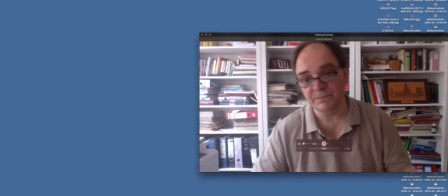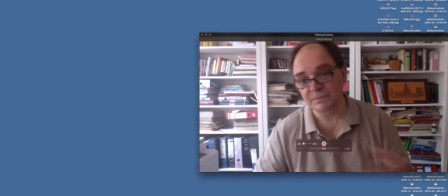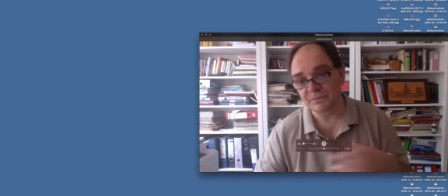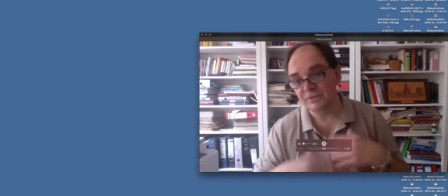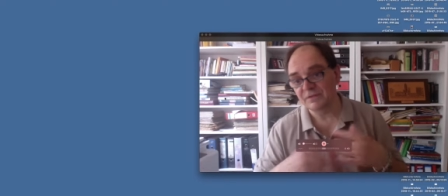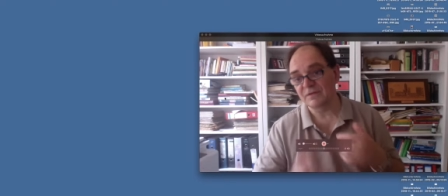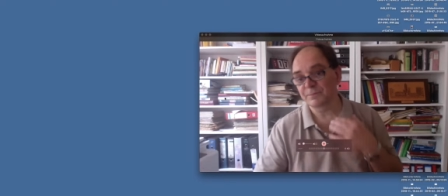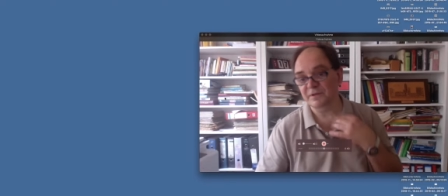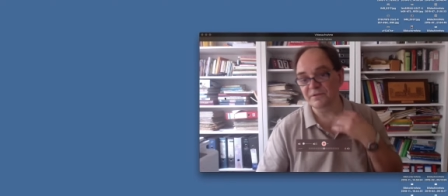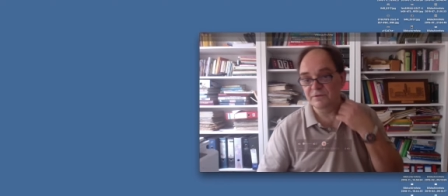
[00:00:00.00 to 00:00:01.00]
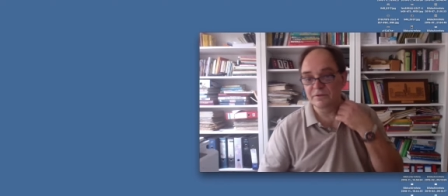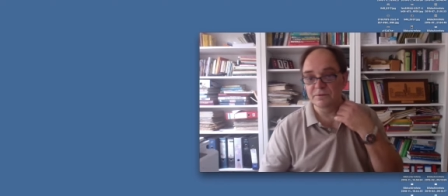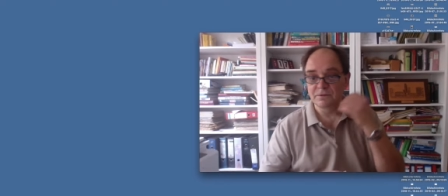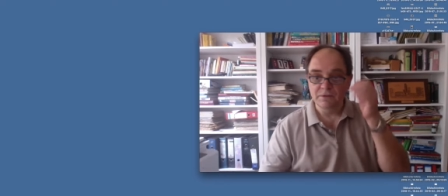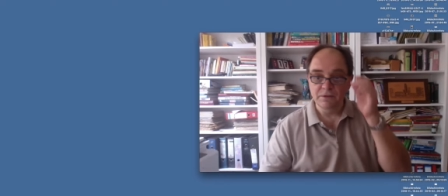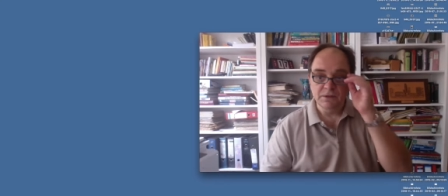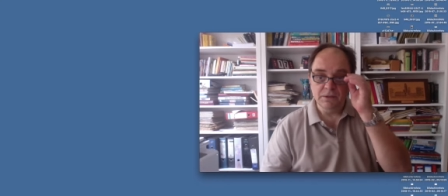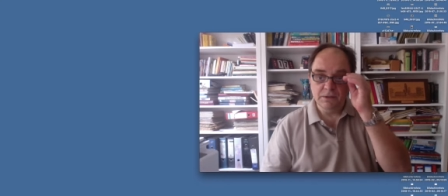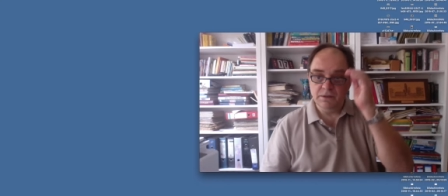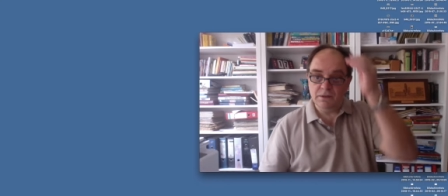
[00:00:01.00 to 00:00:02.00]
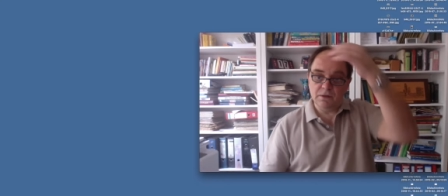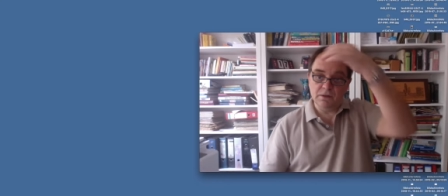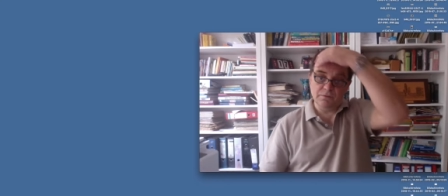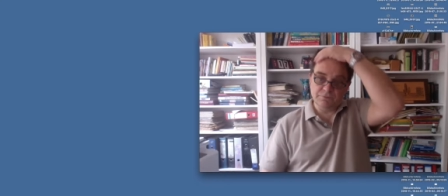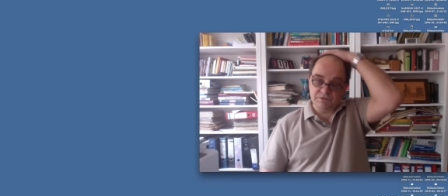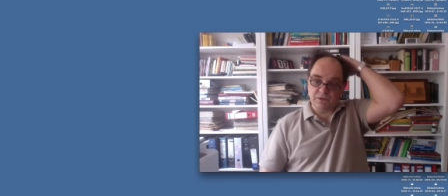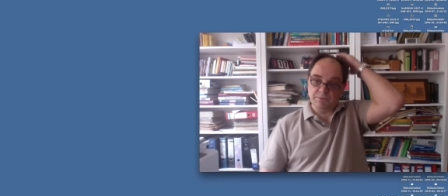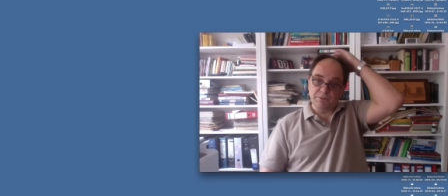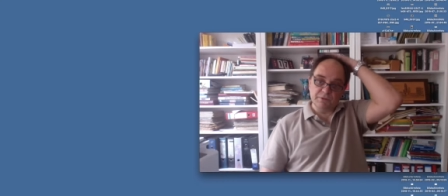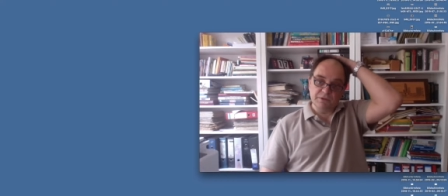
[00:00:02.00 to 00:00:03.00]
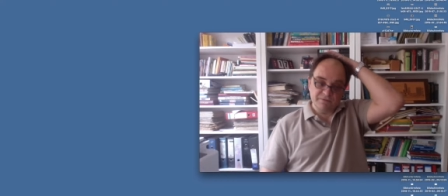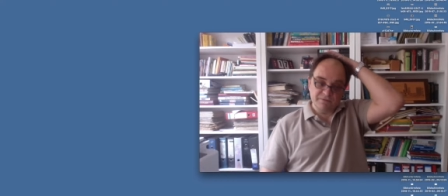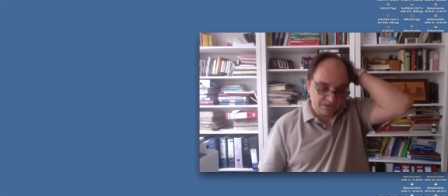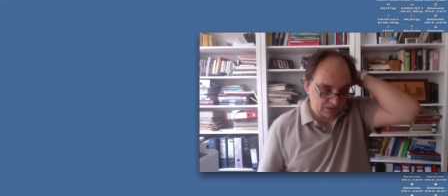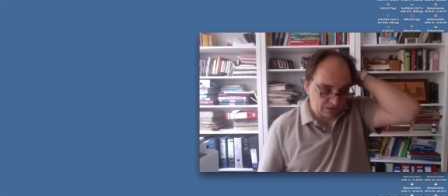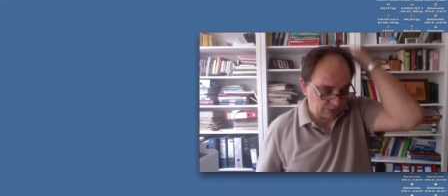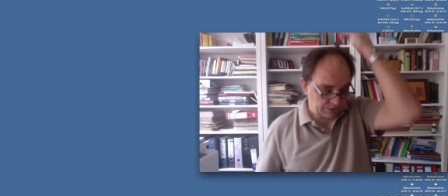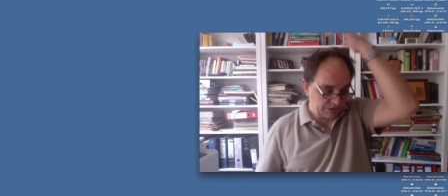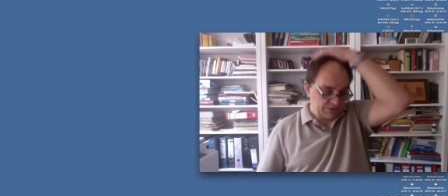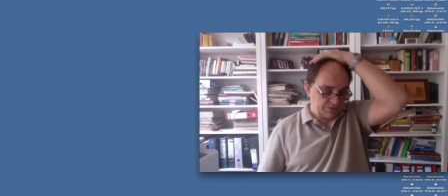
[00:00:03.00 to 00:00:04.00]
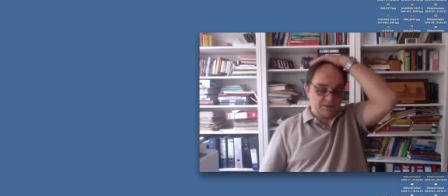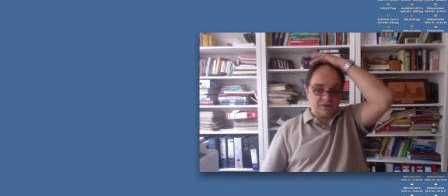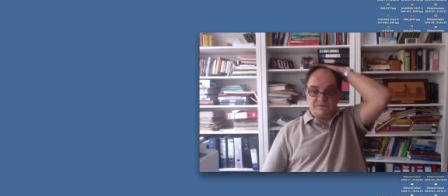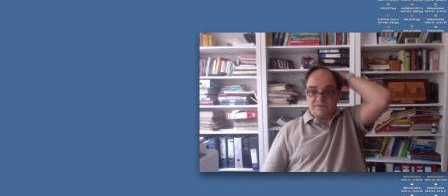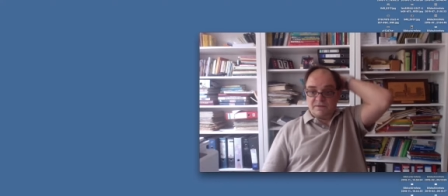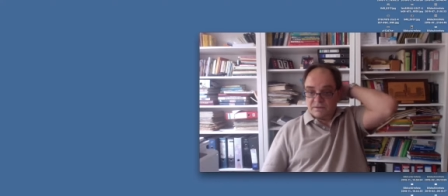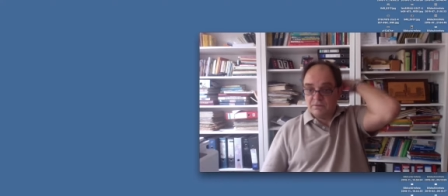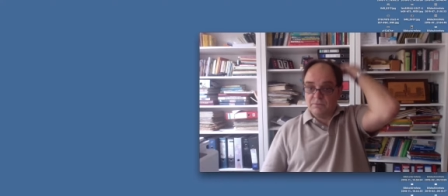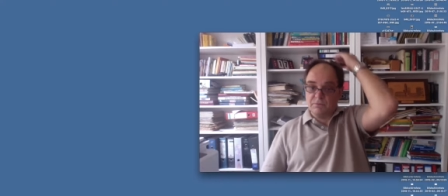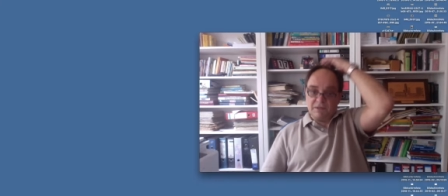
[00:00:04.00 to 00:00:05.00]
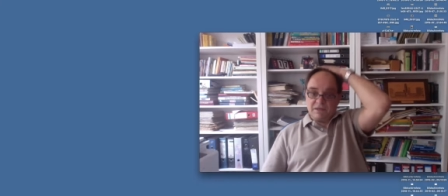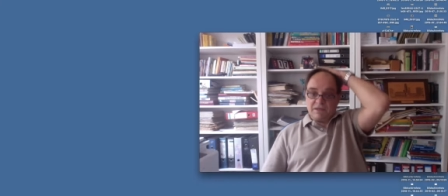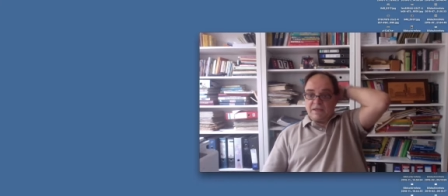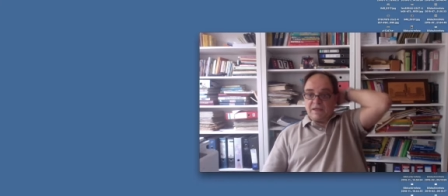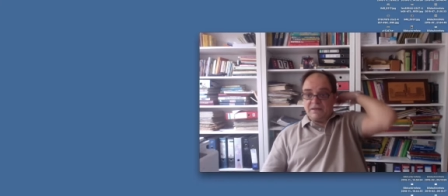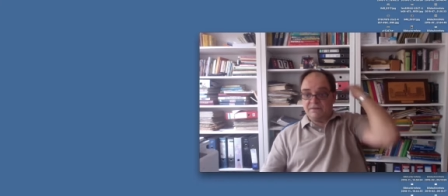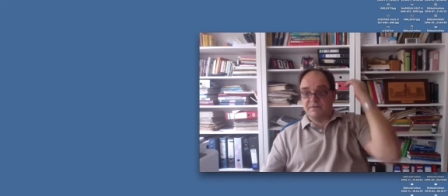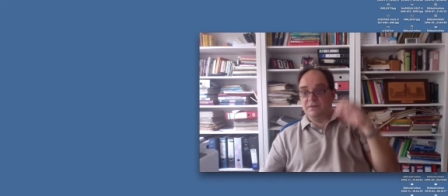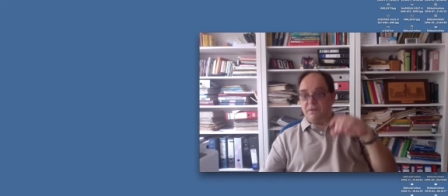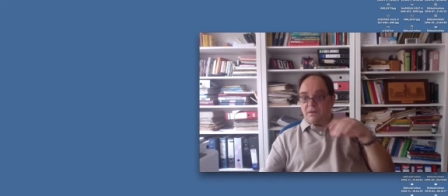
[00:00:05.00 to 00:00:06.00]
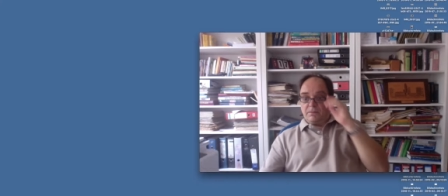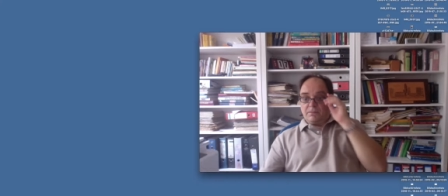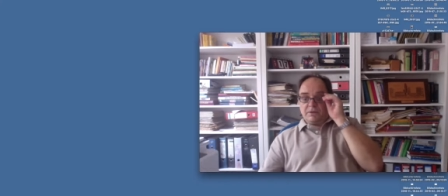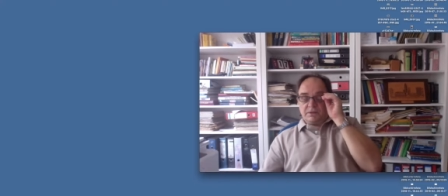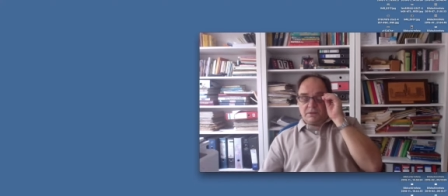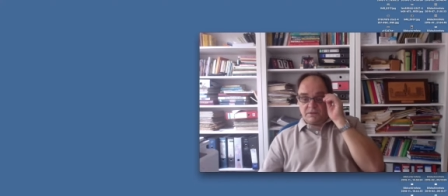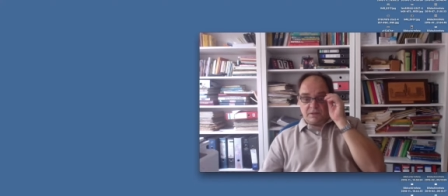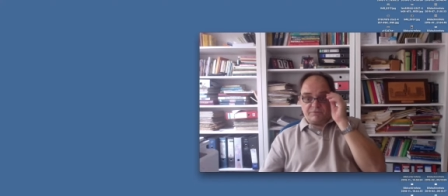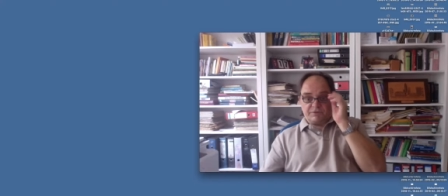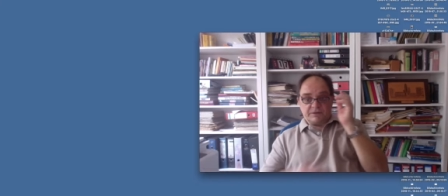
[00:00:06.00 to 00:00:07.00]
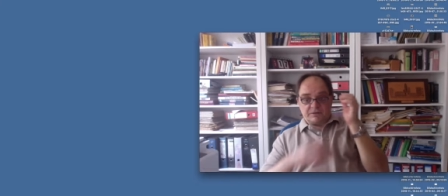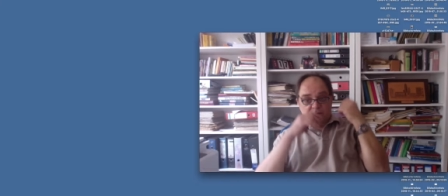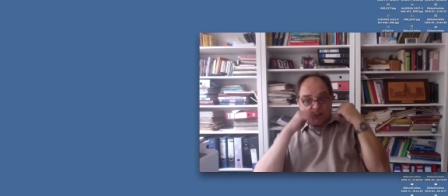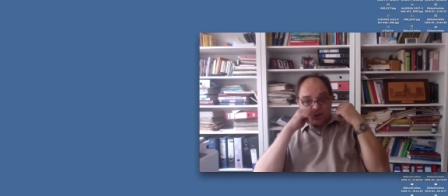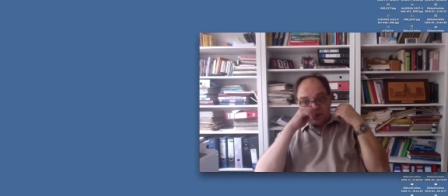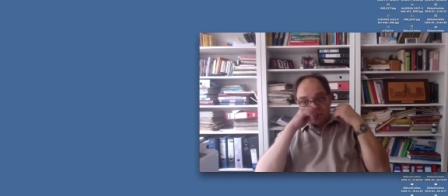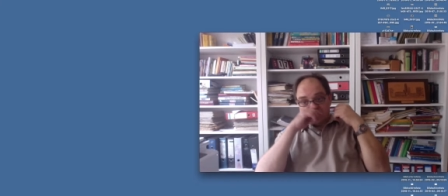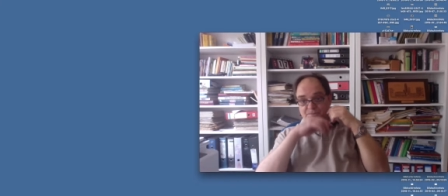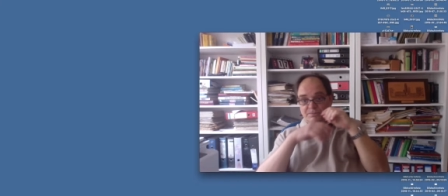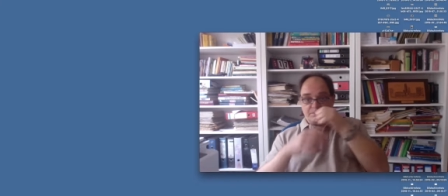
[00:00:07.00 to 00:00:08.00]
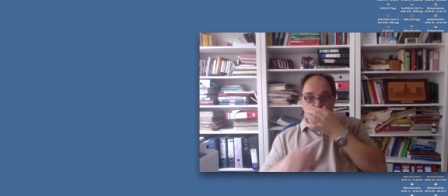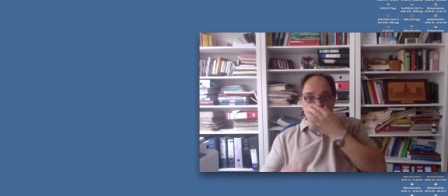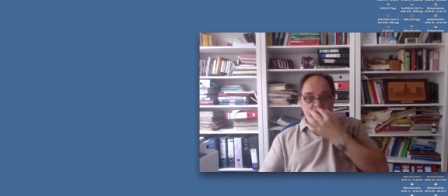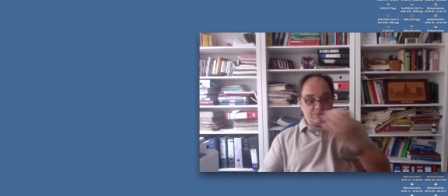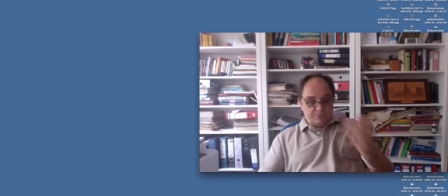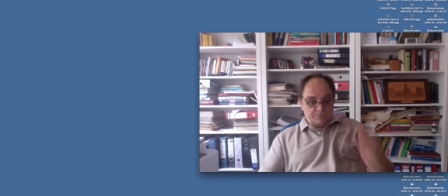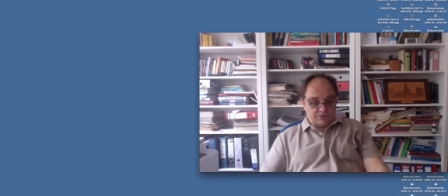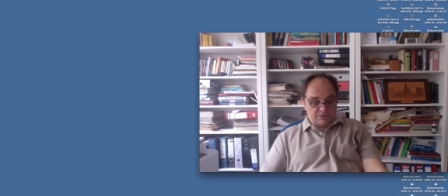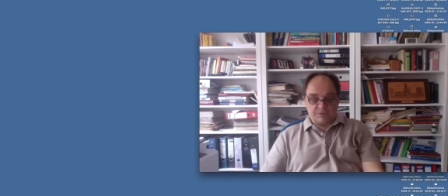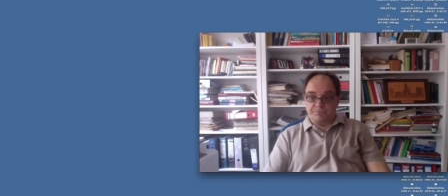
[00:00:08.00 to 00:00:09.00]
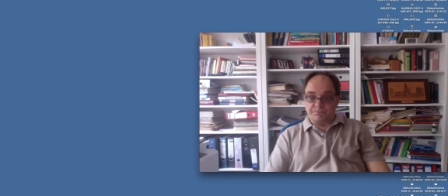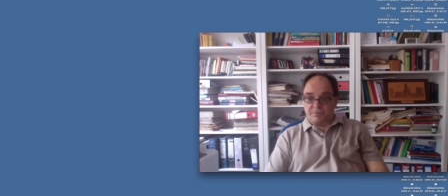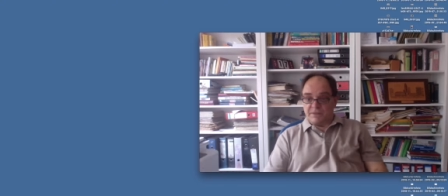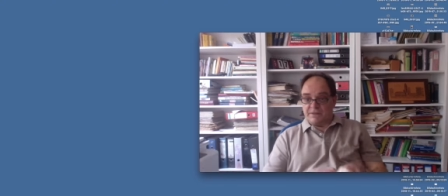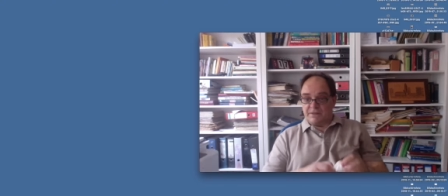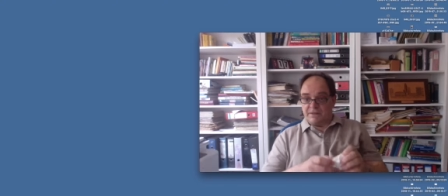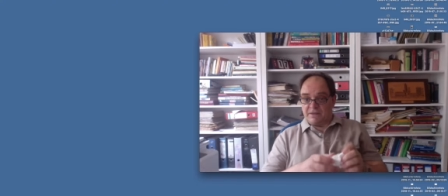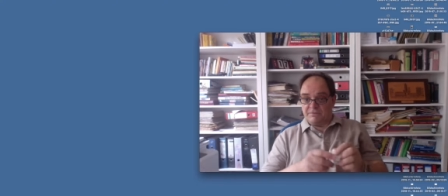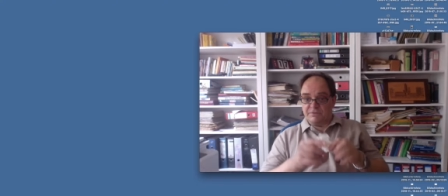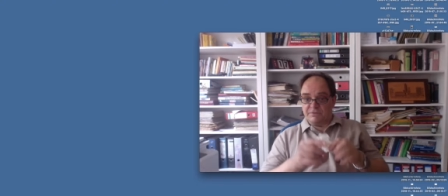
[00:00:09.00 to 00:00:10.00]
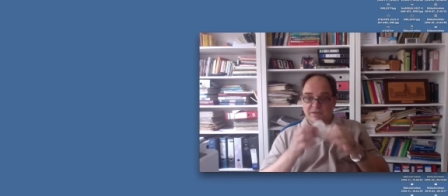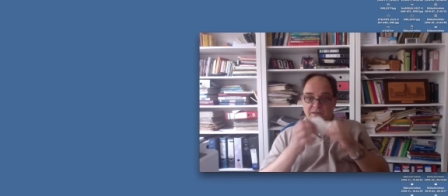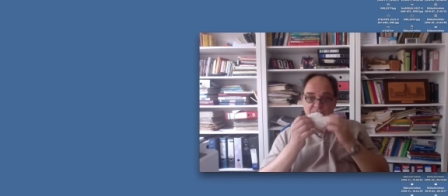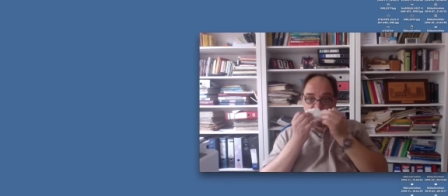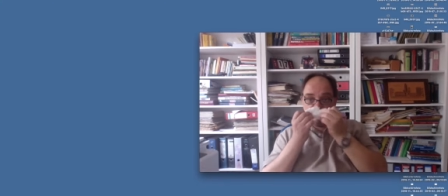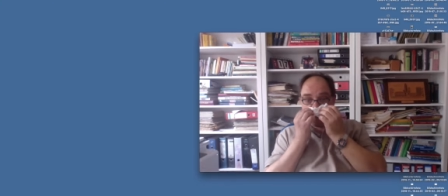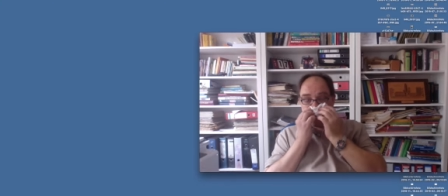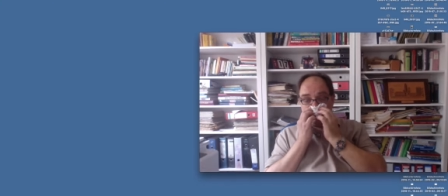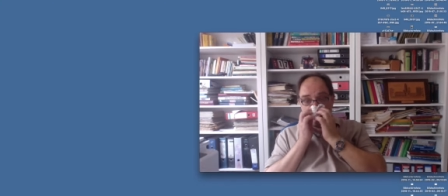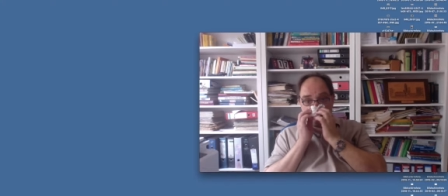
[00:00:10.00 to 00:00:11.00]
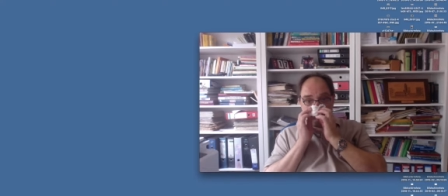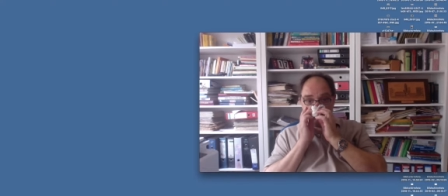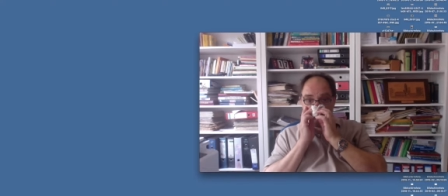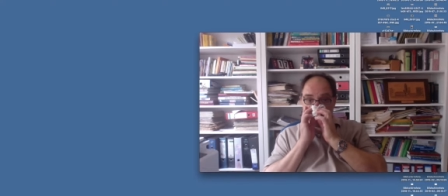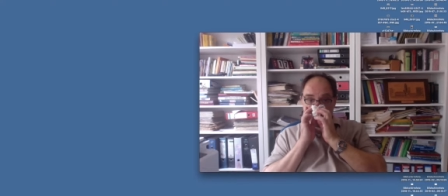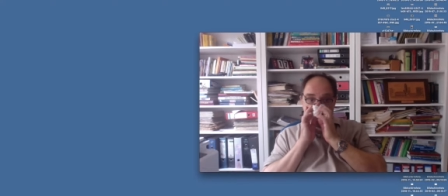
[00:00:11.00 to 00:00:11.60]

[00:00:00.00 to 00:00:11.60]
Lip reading: to this preview of the German Bundesliga, which is at least one day late, but I felt obliged. But I'm a bit ill, I have to say, so I apologize.